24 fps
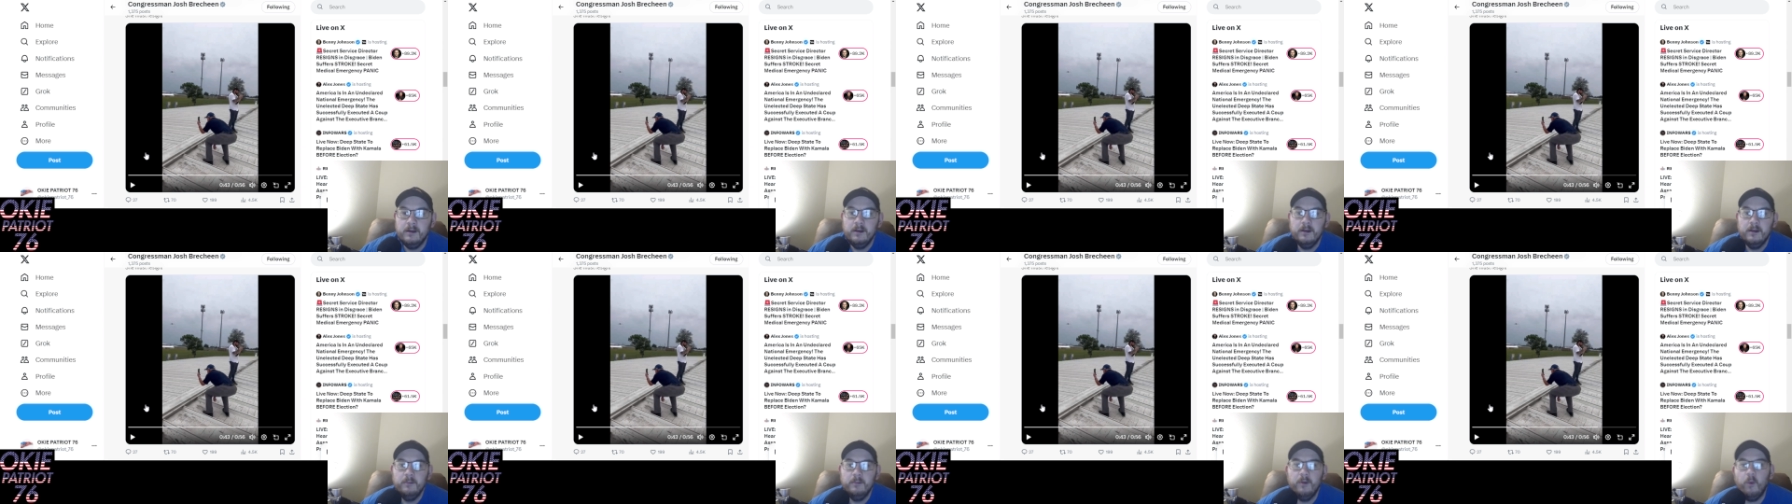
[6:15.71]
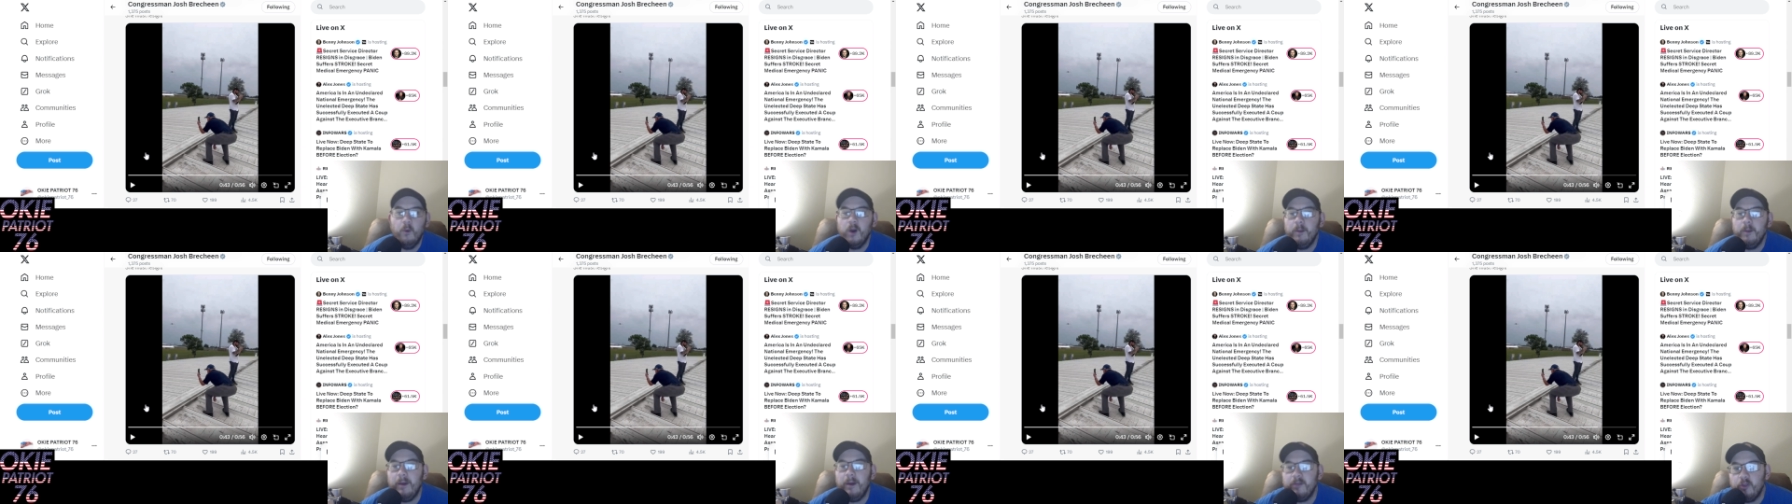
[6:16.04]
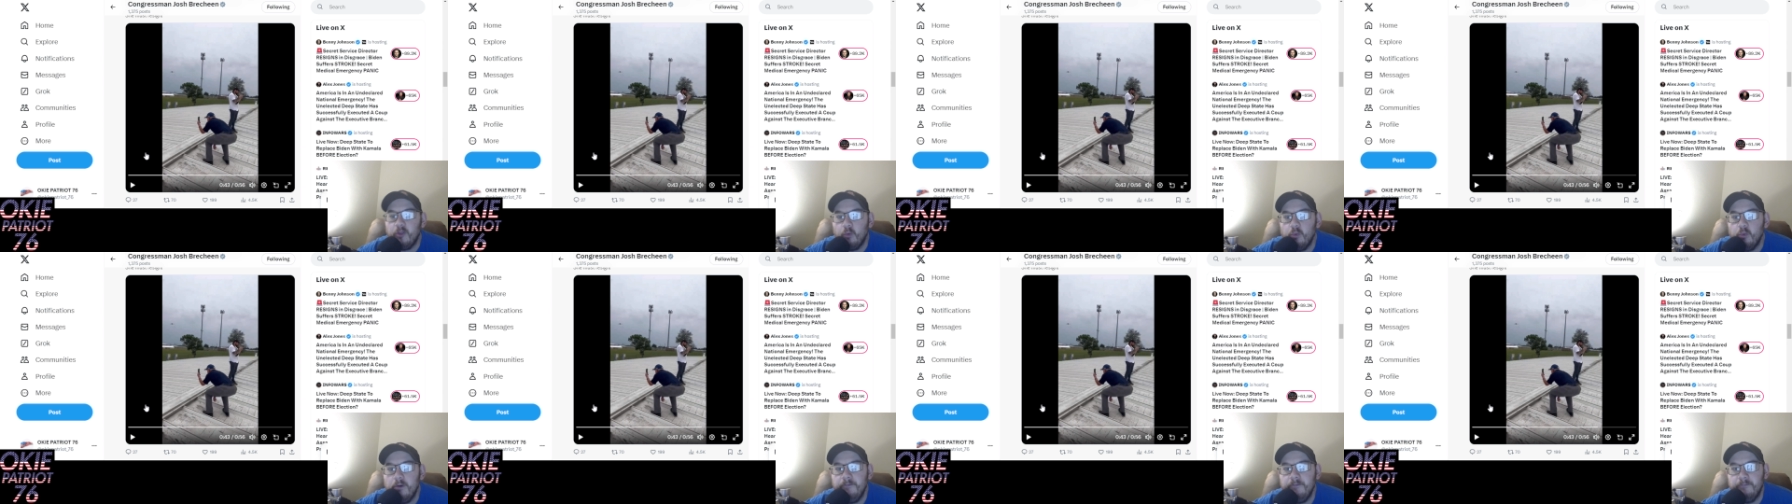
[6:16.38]
But what about
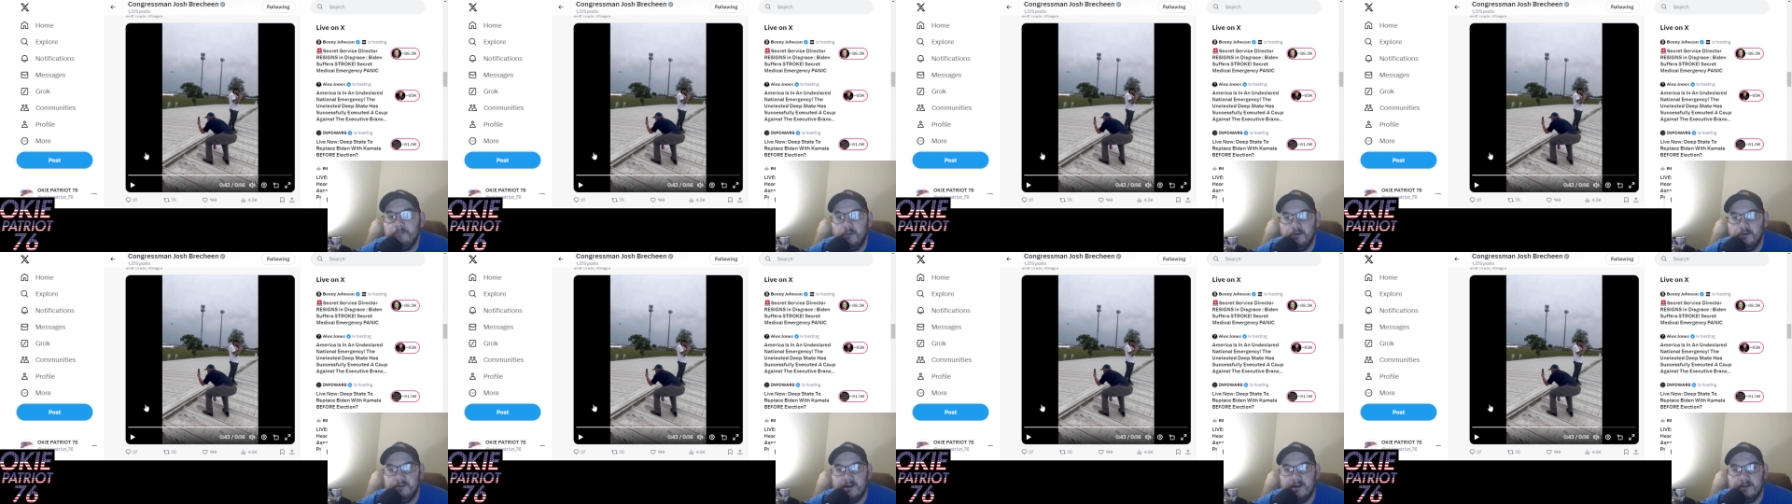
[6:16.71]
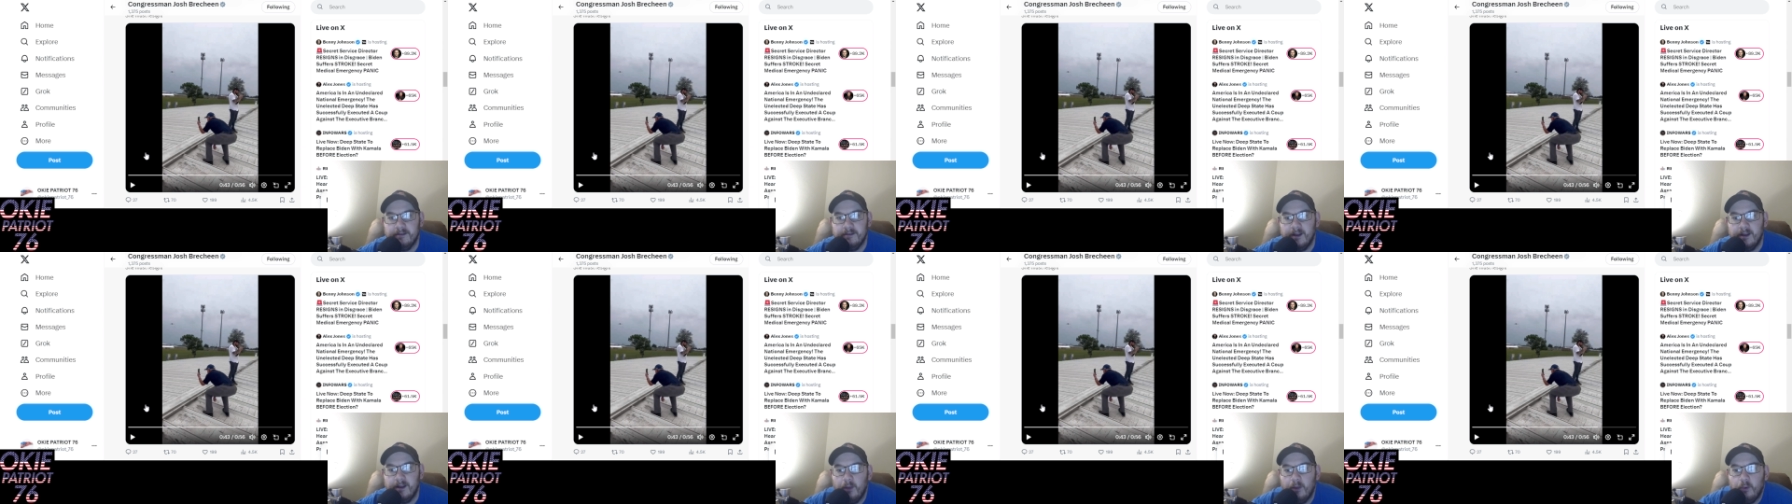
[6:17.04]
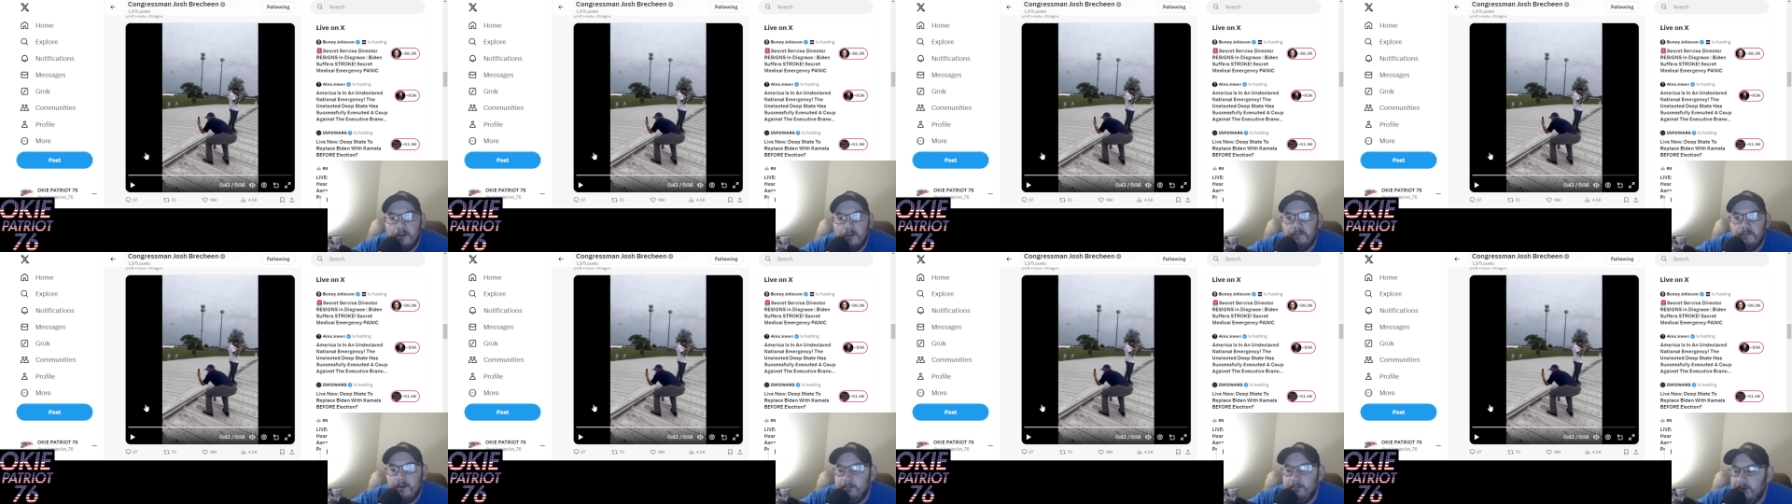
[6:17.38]
the roofers out there? Like
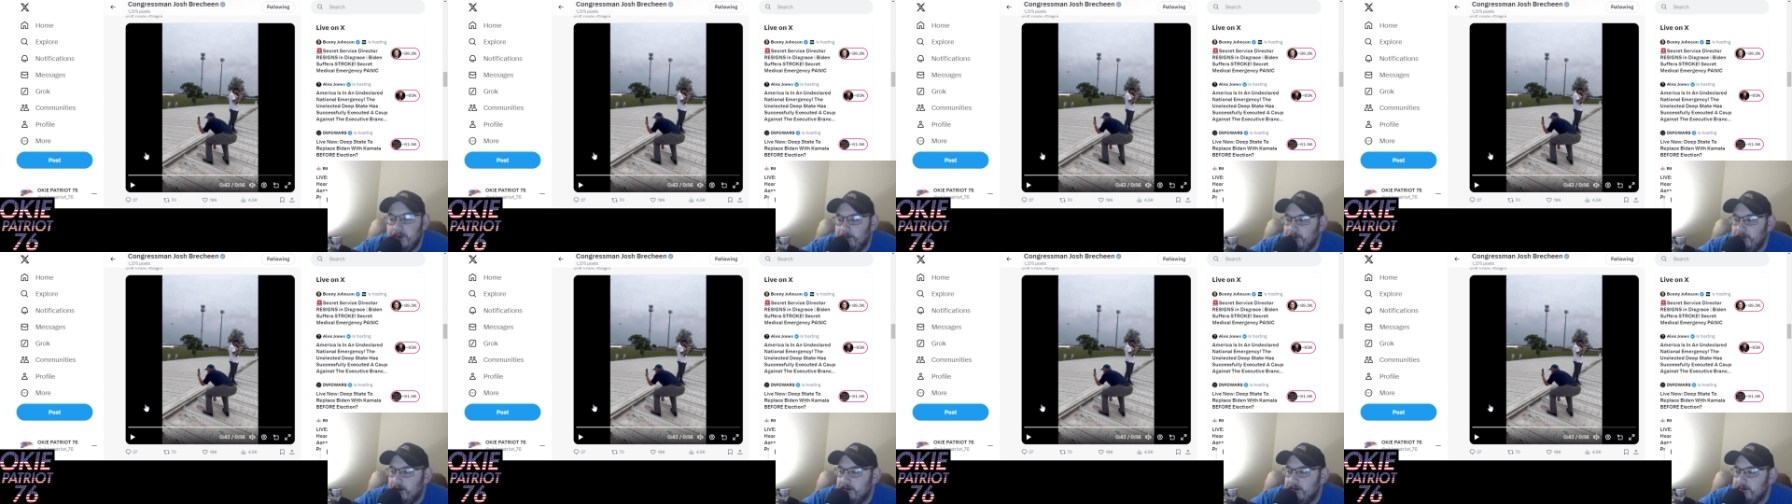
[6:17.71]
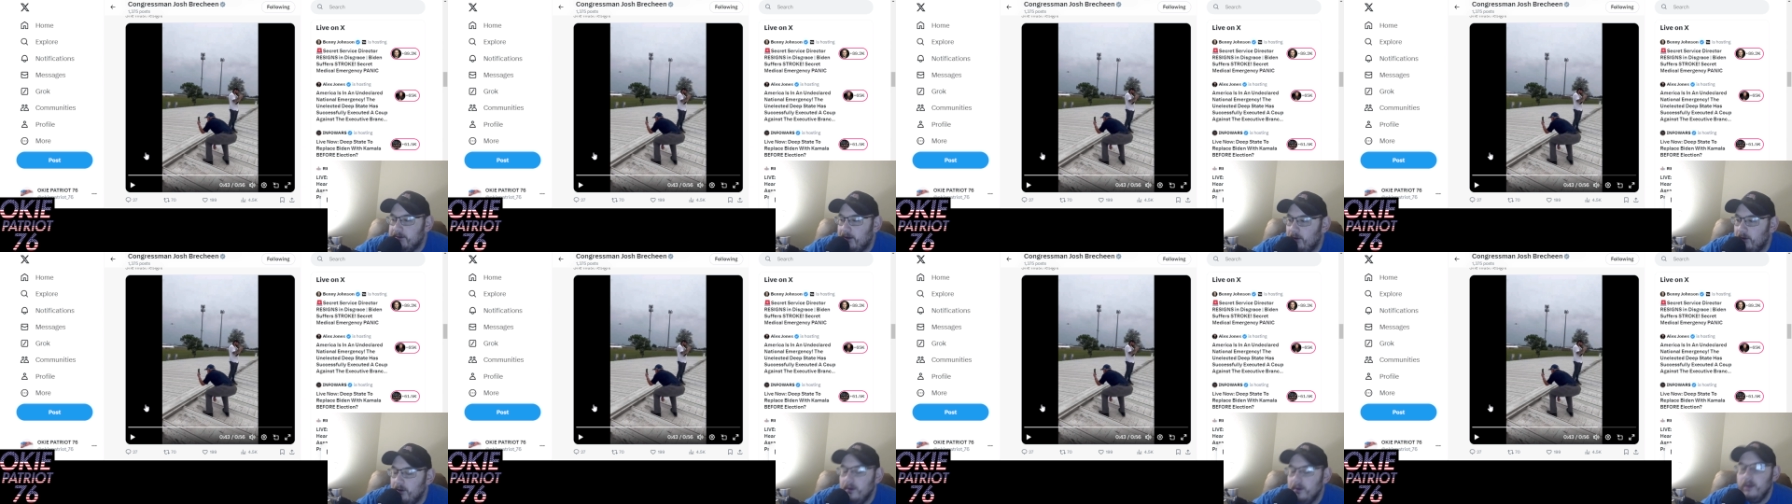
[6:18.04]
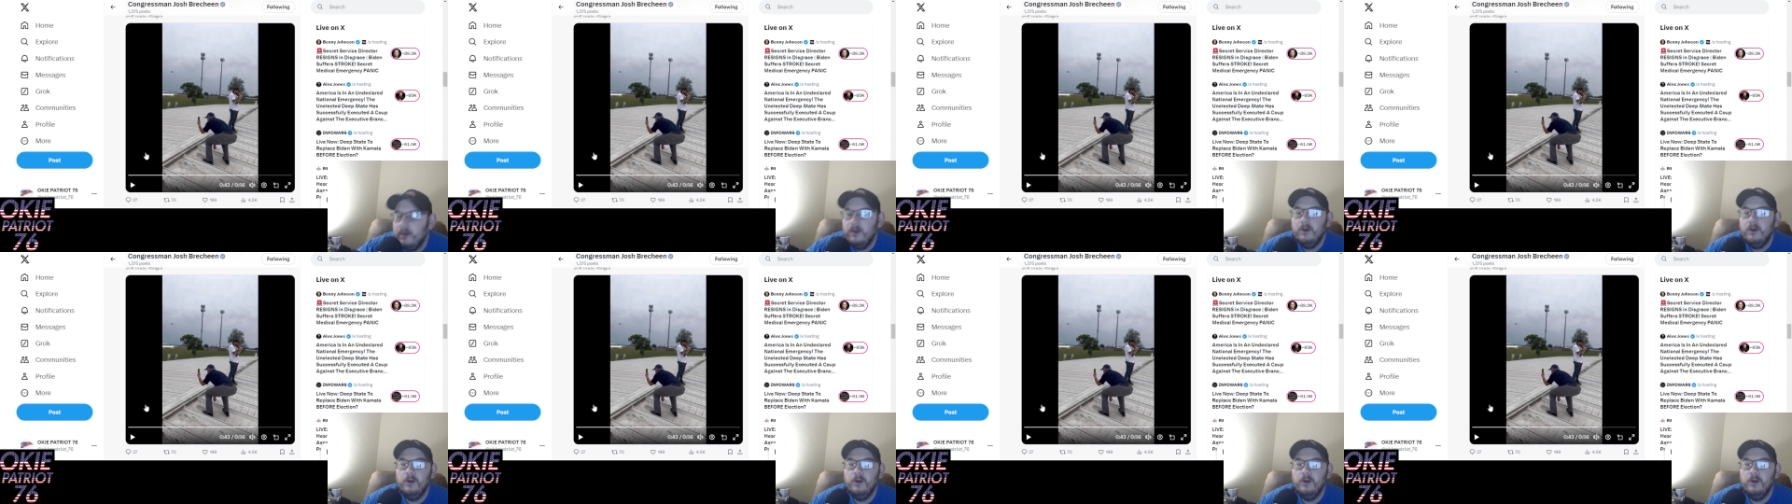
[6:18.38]
what about people out there